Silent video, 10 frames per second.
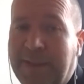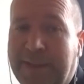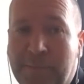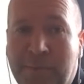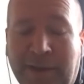the
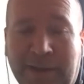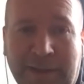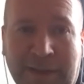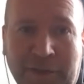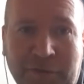money that they're
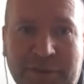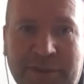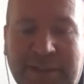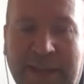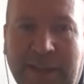used to
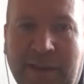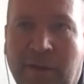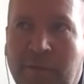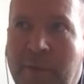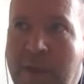taking
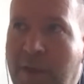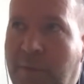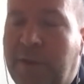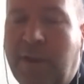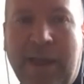home. We
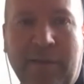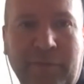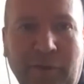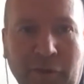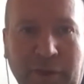don't have to look